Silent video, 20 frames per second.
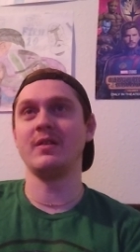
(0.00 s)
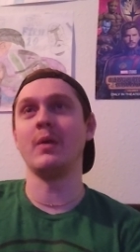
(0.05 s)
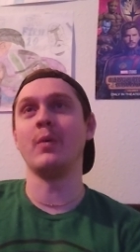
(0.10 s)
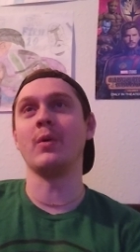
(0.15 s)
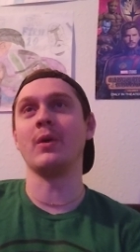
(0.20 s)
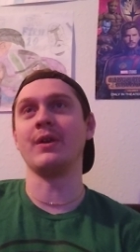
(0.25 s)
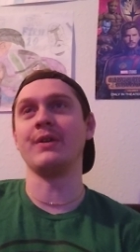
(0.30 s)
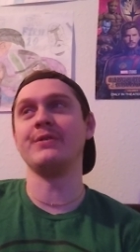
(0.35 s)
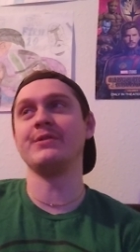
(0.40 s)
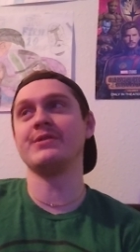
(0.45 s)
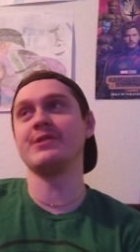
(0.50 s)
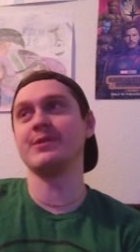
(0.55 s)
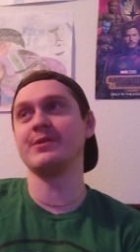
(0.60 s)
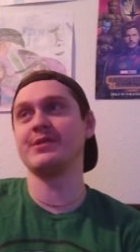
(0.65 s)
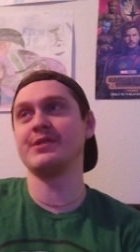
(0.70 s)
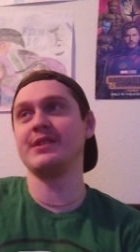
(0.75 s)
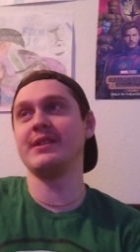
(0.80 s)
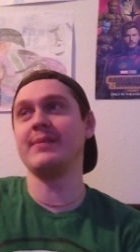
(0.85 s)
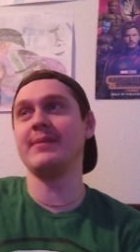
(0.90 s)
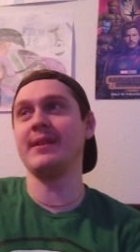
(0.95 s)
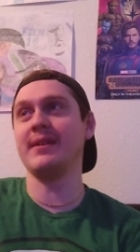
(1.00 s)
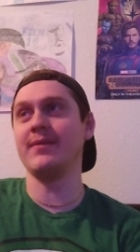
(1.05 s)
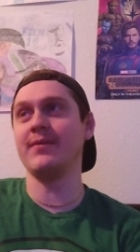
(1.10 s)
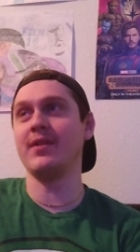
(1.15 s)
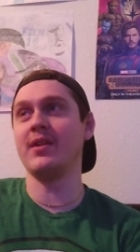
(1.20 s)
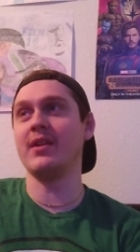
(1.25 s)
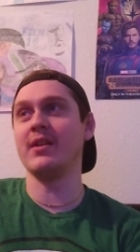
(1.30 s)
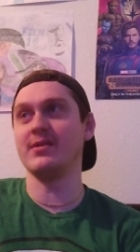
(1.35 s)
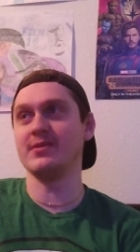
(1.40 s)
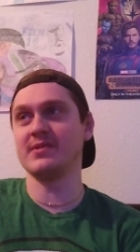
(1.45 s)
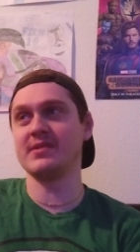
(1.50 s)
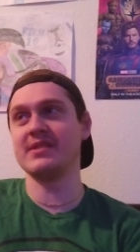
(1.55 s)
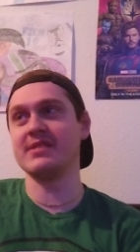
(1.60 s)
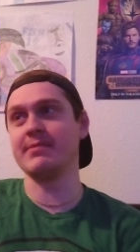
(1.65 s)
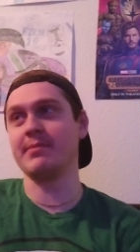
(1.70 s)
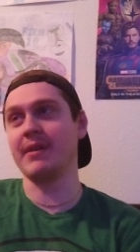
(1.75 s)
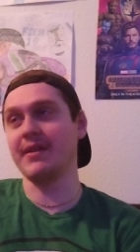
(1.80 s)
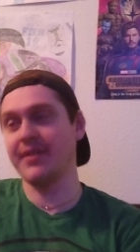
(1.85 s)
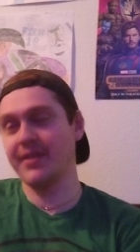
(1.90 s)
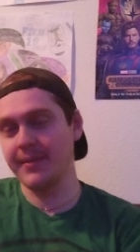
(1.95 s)
Don't worry. You'll still see me in videos
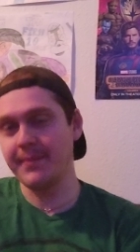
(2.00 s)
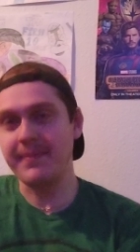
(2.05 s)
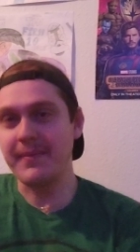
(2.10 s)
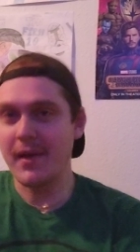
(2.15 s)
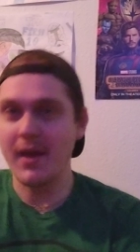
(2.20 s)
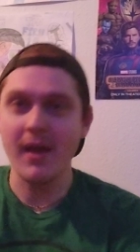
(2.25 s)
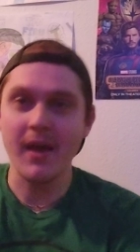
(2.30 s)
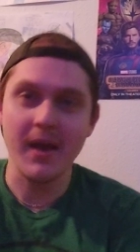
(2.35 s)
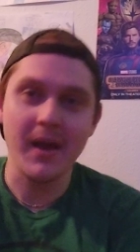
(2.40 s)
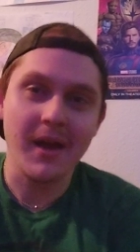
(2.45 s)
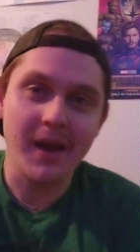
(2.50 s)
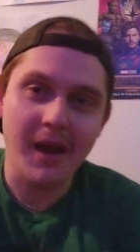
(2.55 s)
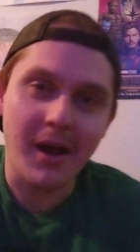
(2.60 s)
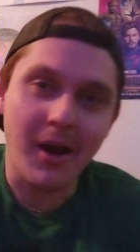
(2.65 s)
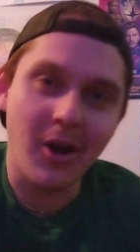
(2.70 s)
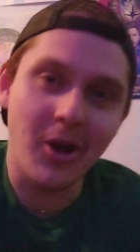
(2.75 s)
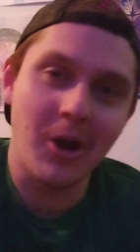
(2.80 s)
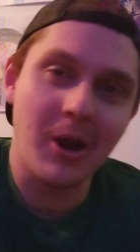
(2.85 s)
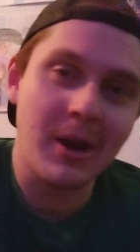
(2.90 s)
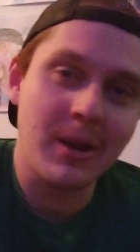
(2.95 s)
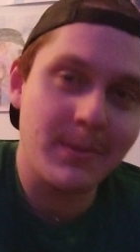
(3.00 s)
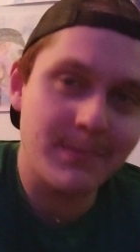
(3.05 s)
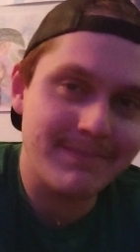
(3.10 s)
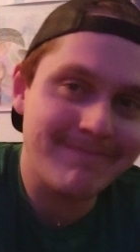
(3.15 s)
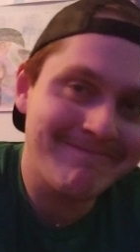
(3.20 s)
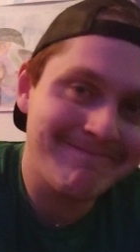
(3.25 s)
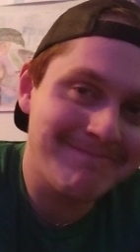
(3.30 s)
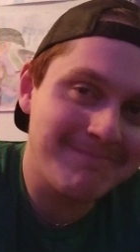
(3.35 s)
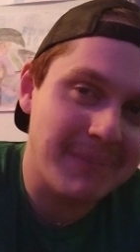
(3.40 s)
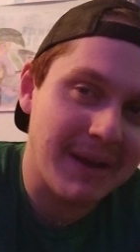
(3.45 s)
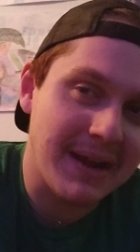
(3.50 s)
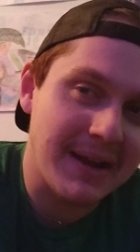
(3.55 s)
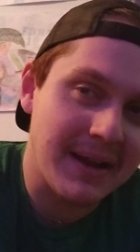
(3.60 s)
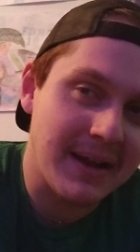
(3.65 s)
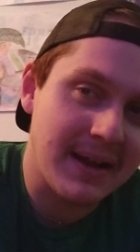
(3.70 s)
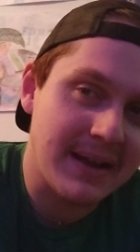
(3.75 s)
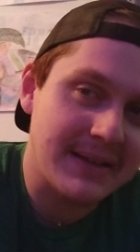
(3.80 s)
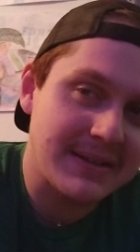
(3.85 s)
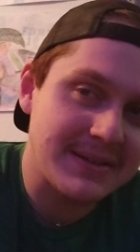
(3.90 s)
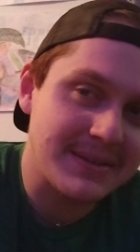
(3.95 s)
this month. All right. Bye,
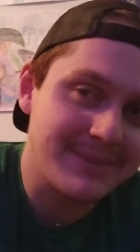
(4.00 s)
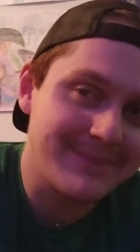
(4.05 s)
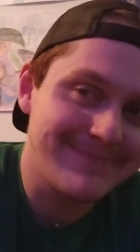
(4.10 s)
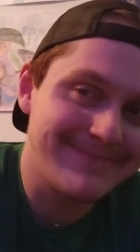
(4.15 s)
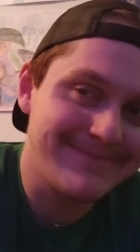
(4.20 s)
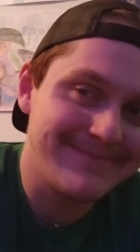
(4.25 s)
guys.